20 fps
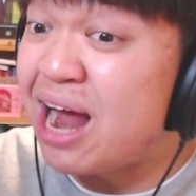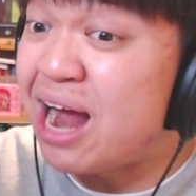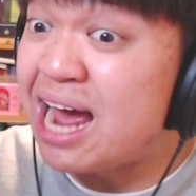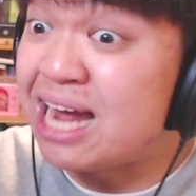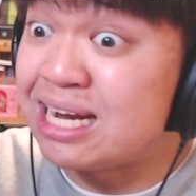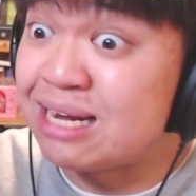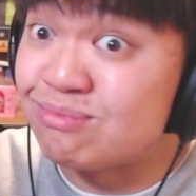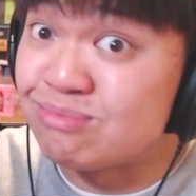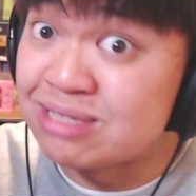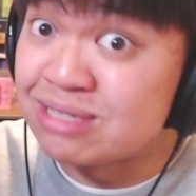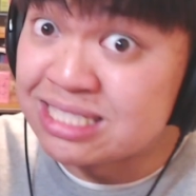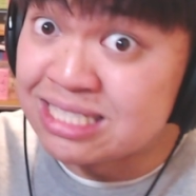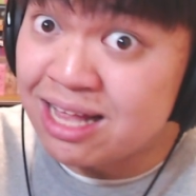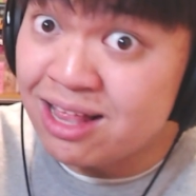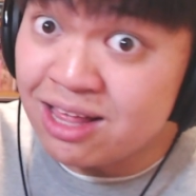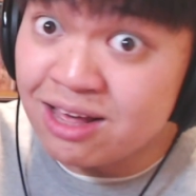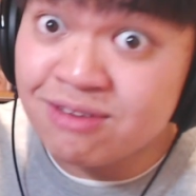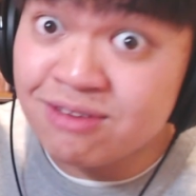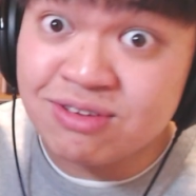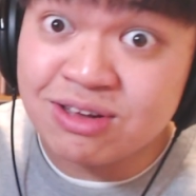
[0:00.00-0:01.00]
and I'm
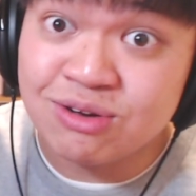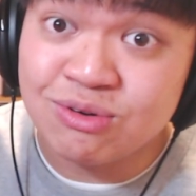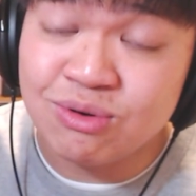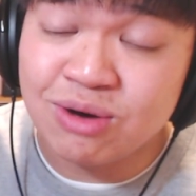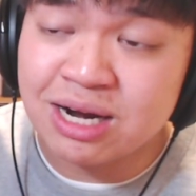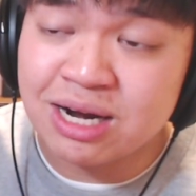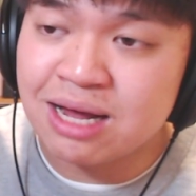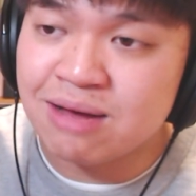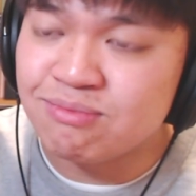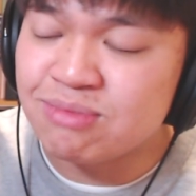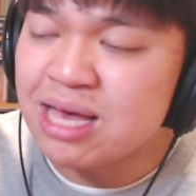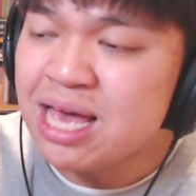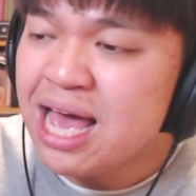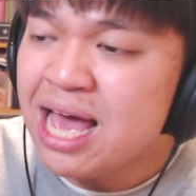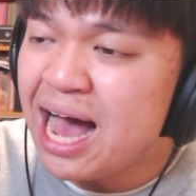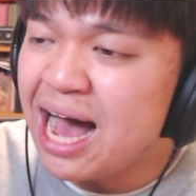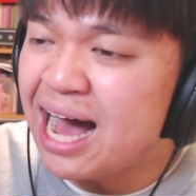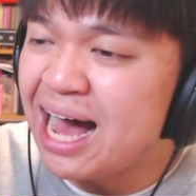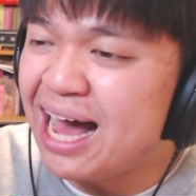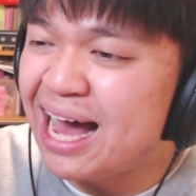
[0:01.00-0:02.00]
loving what I'm
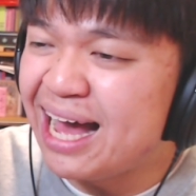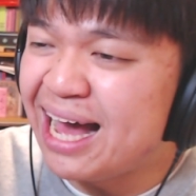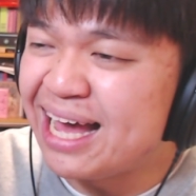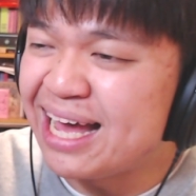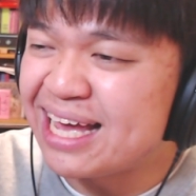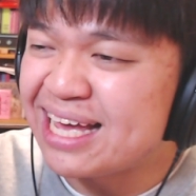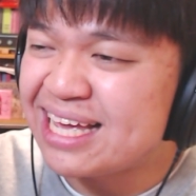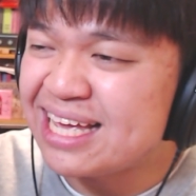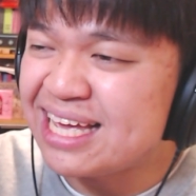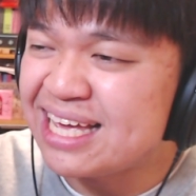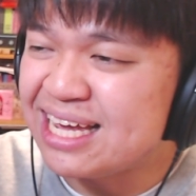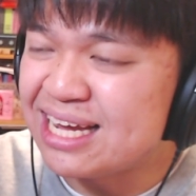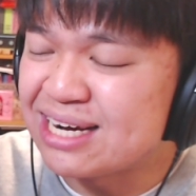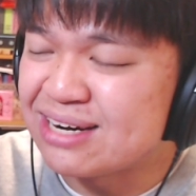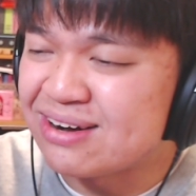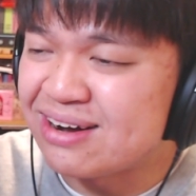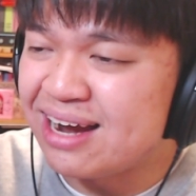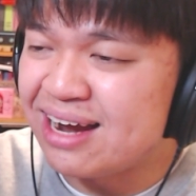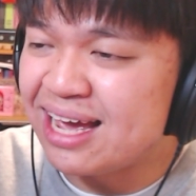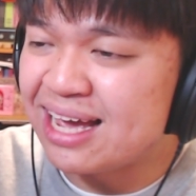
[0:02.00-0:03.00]

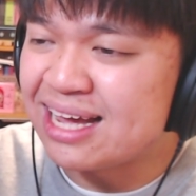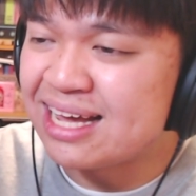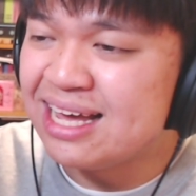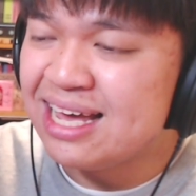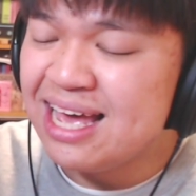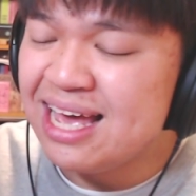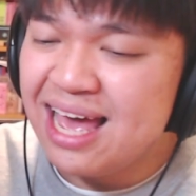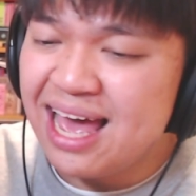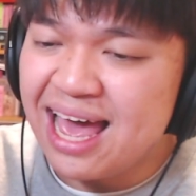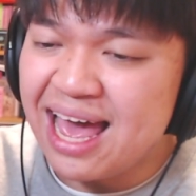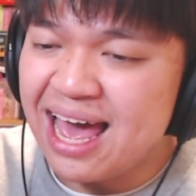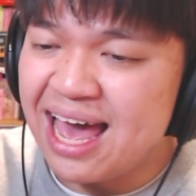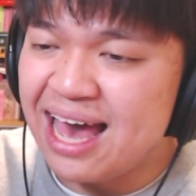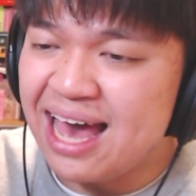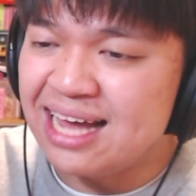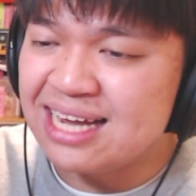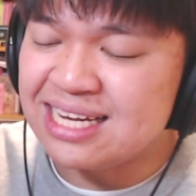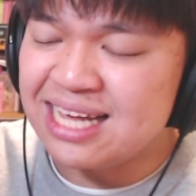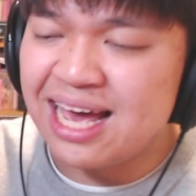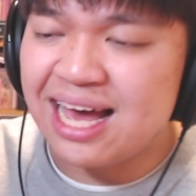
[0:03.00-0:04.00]
hearing.
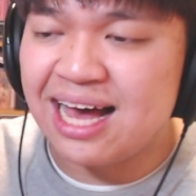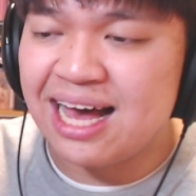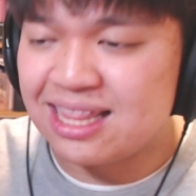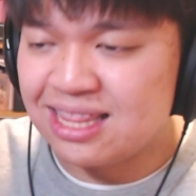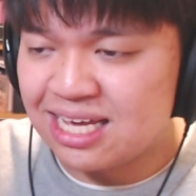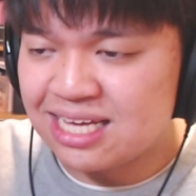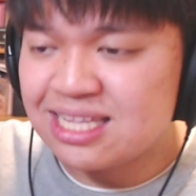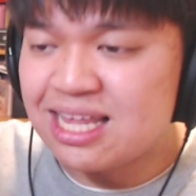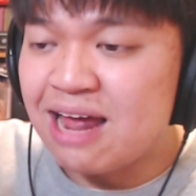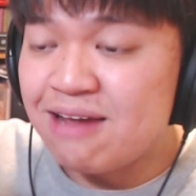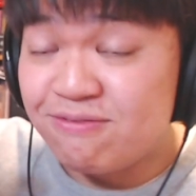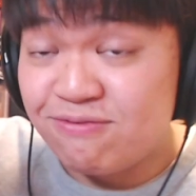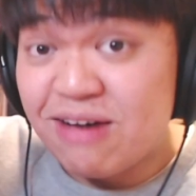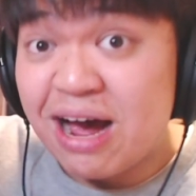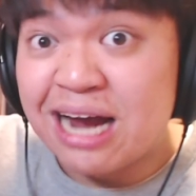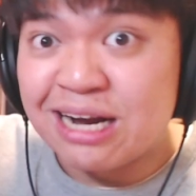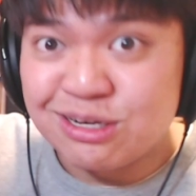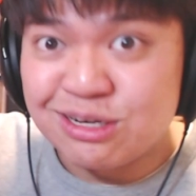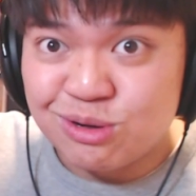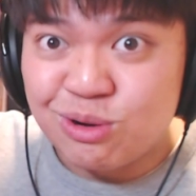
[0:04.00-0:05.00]
And yeah, I like that
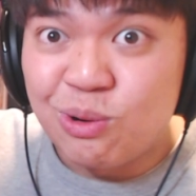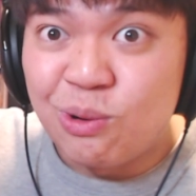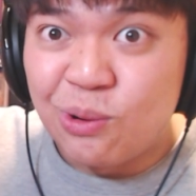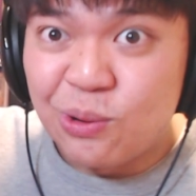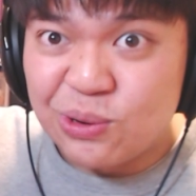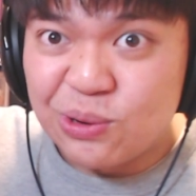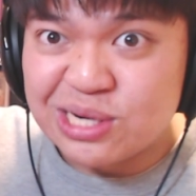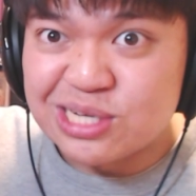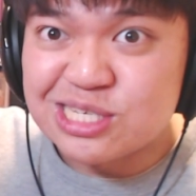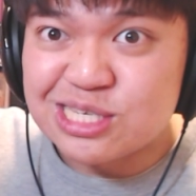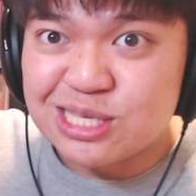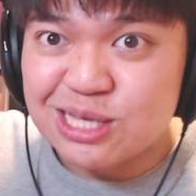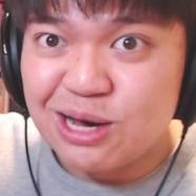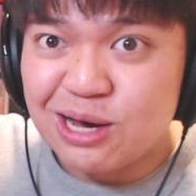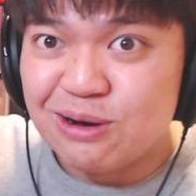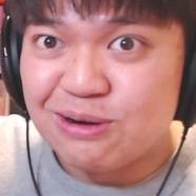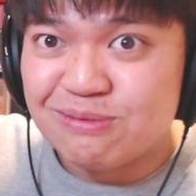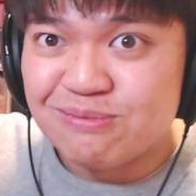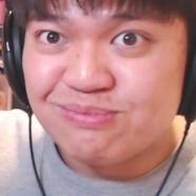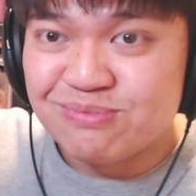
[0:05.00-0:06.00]
final chorus
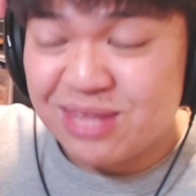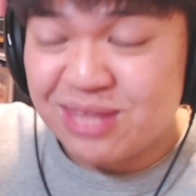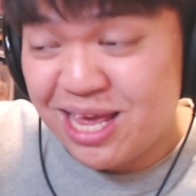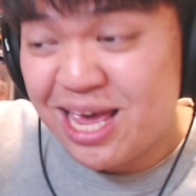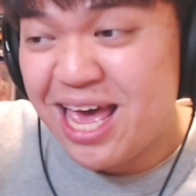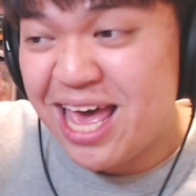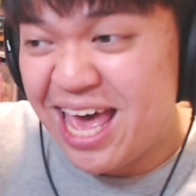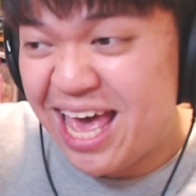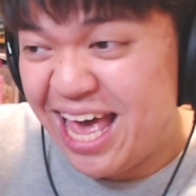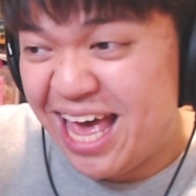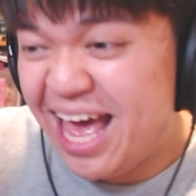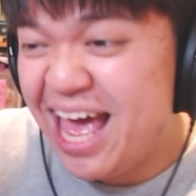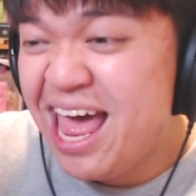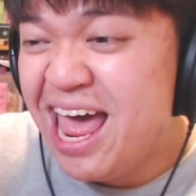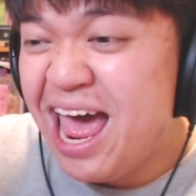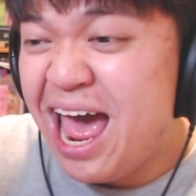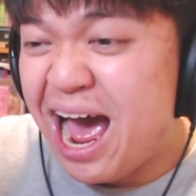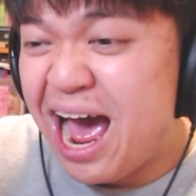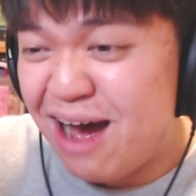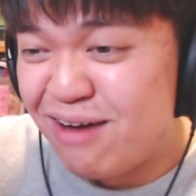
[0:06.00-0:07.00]
though,
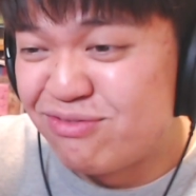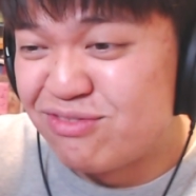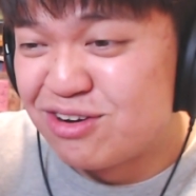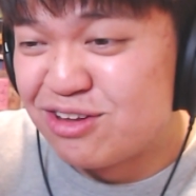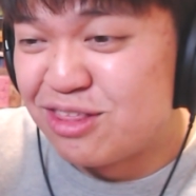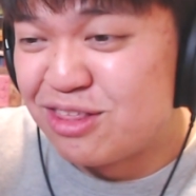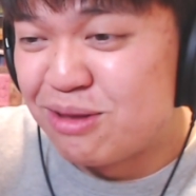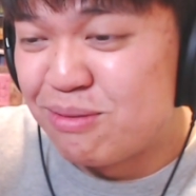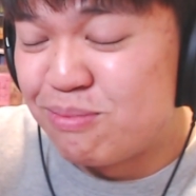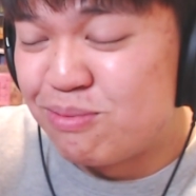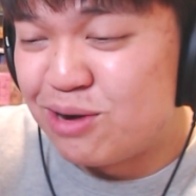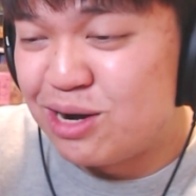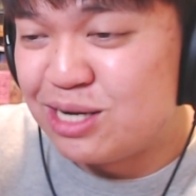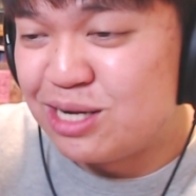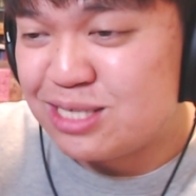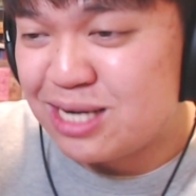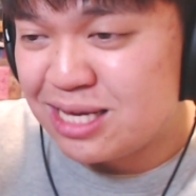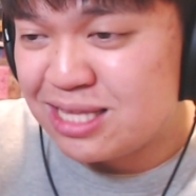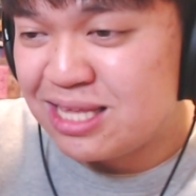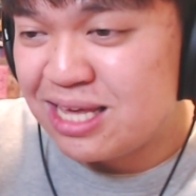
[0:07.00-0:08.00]
after the
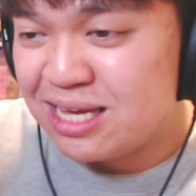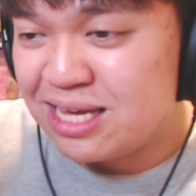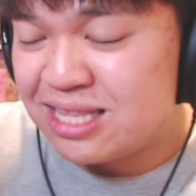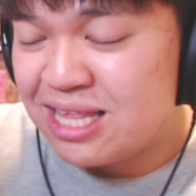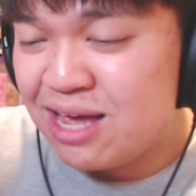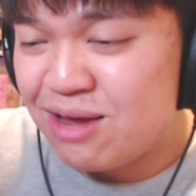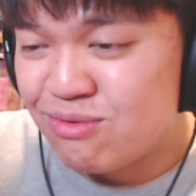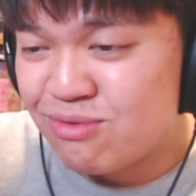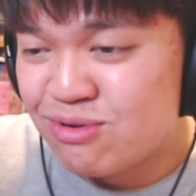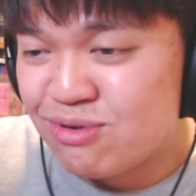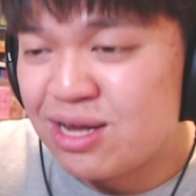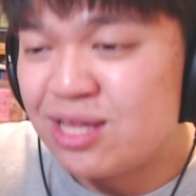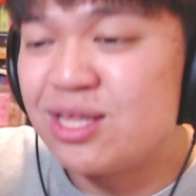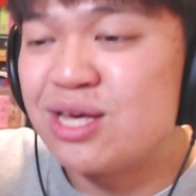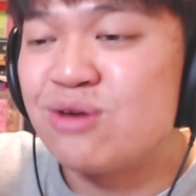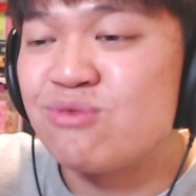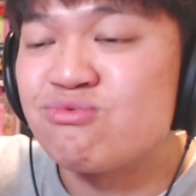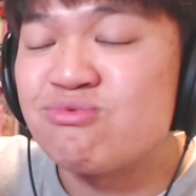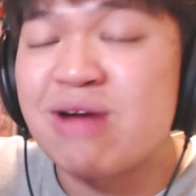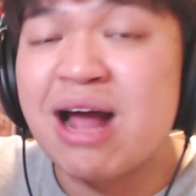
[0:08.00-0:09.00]
bridge. I think they
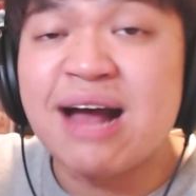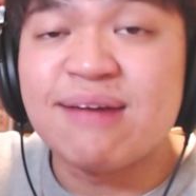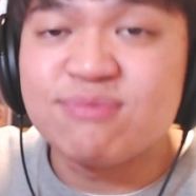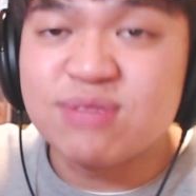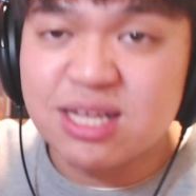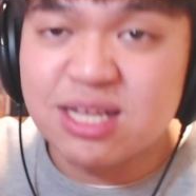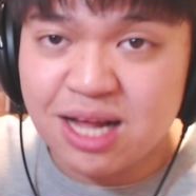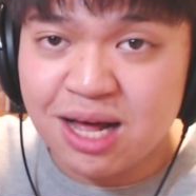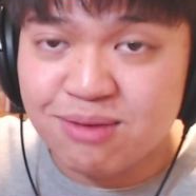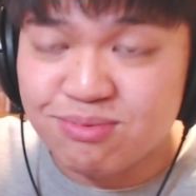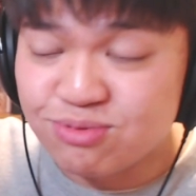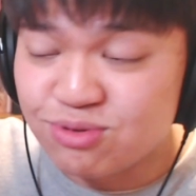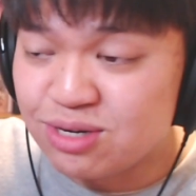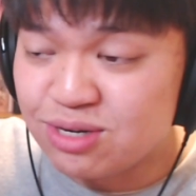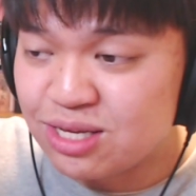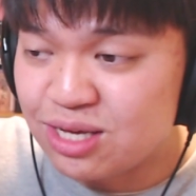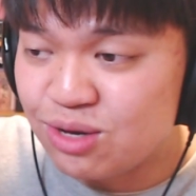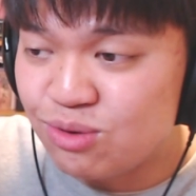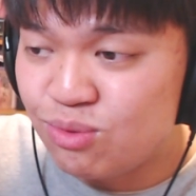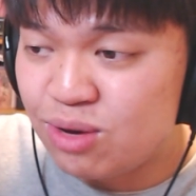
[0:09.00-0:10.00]
really wrapped it up
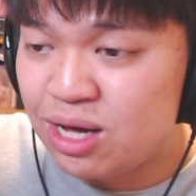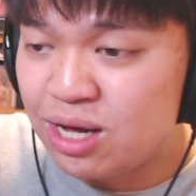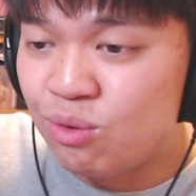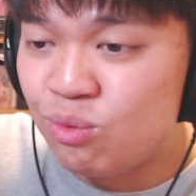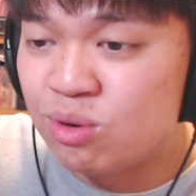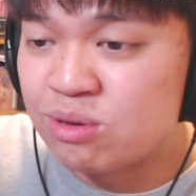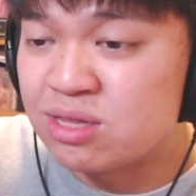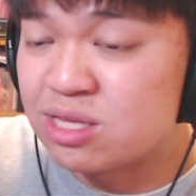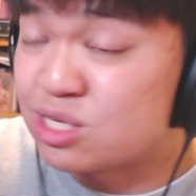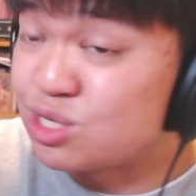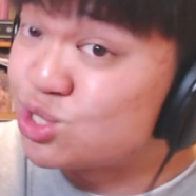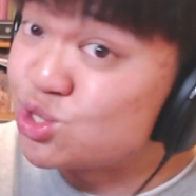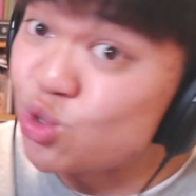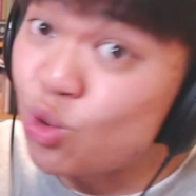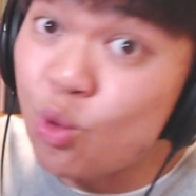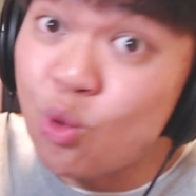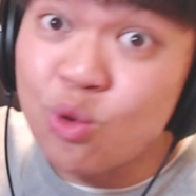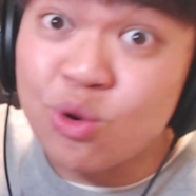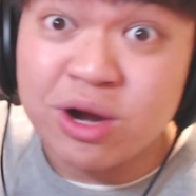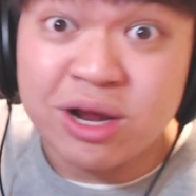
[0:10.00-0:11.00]
really well with the
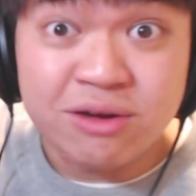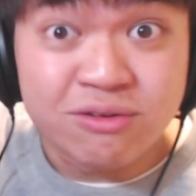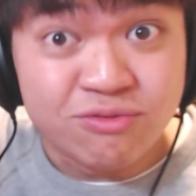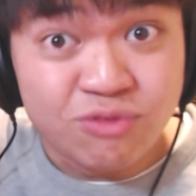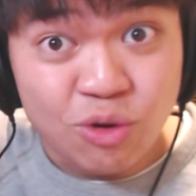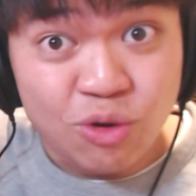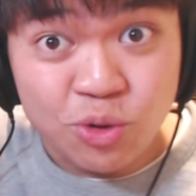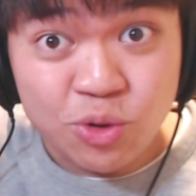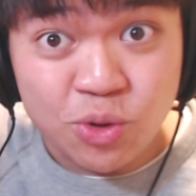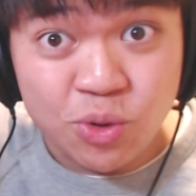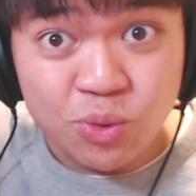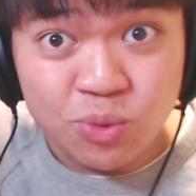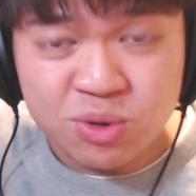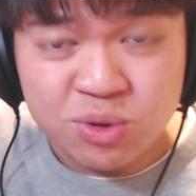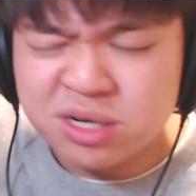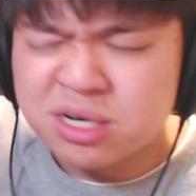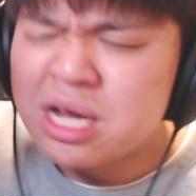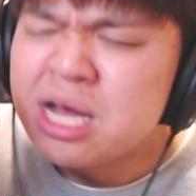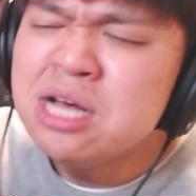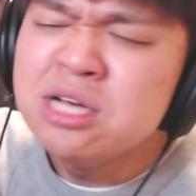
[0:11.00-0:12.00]
soaring vocal
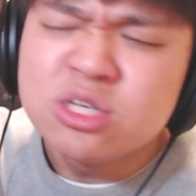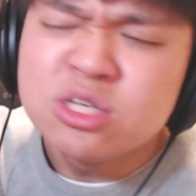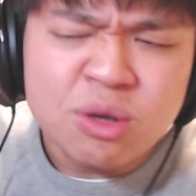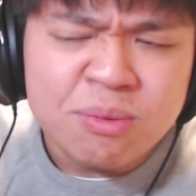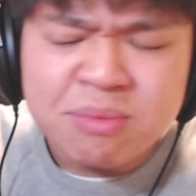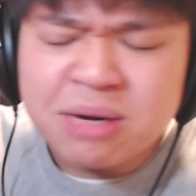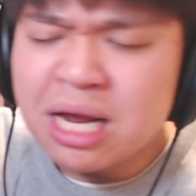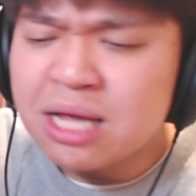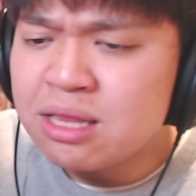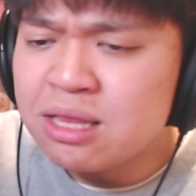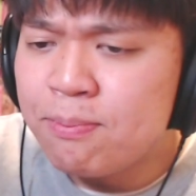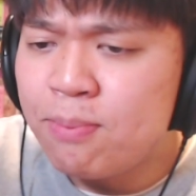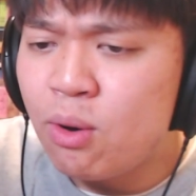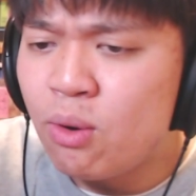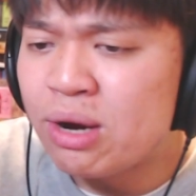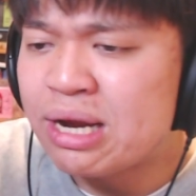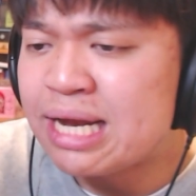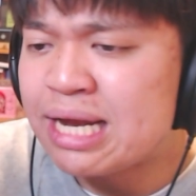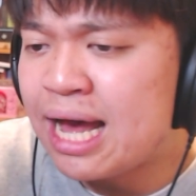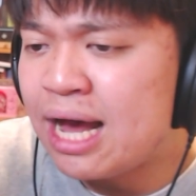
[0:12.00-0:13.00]
work. So I'm gonna have to
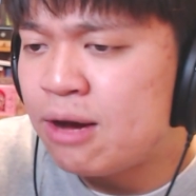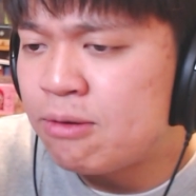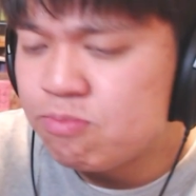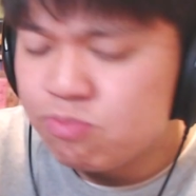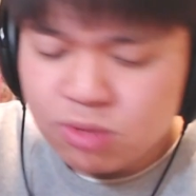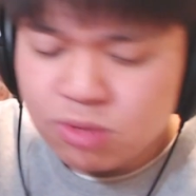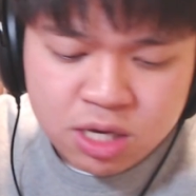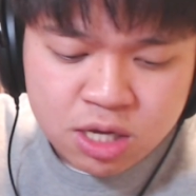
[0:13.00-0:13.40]
point out